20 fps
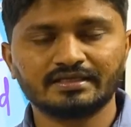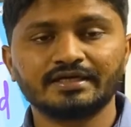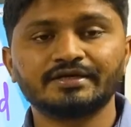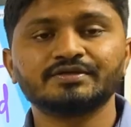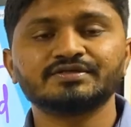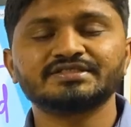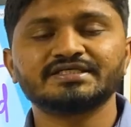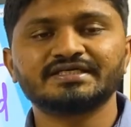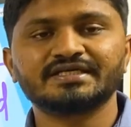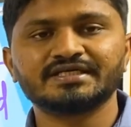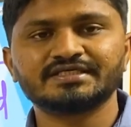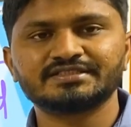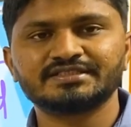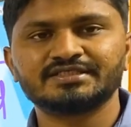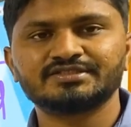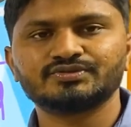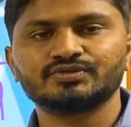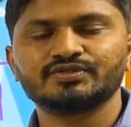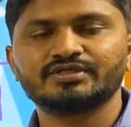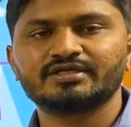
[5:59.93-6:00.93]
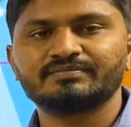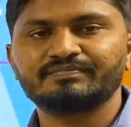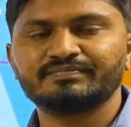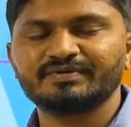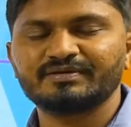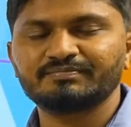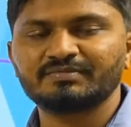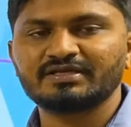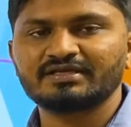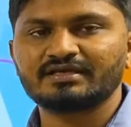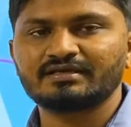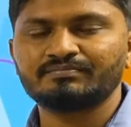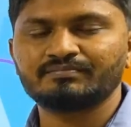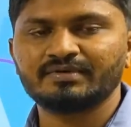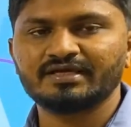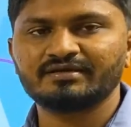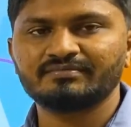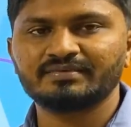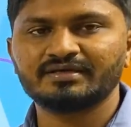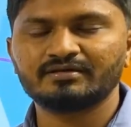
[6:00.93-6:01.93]
reduce interest rates so that people can
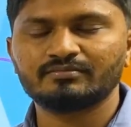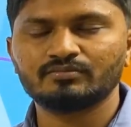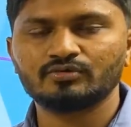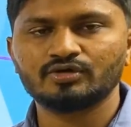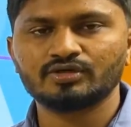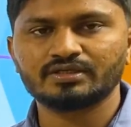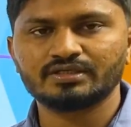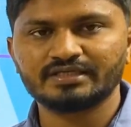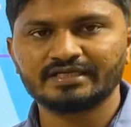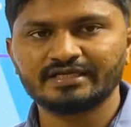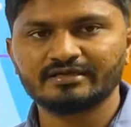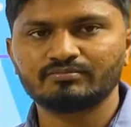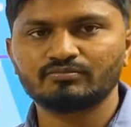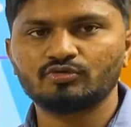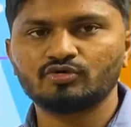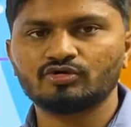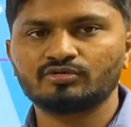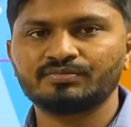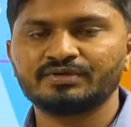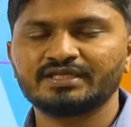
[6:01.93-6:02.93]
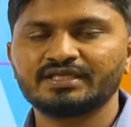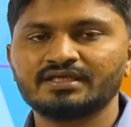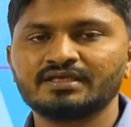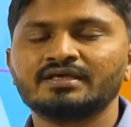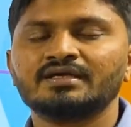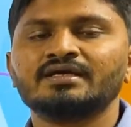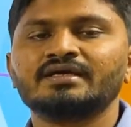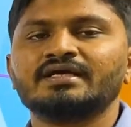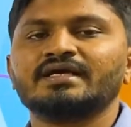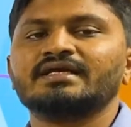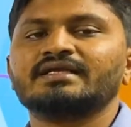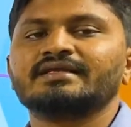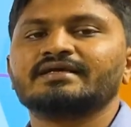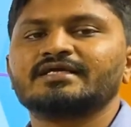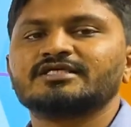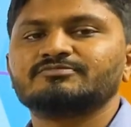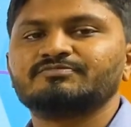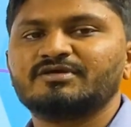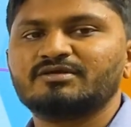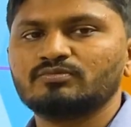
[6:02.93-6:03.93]
buy like take more money and they
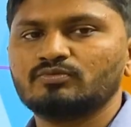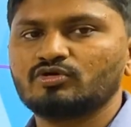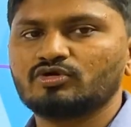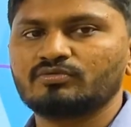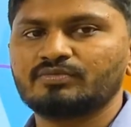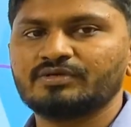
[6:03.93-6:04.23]
can spend more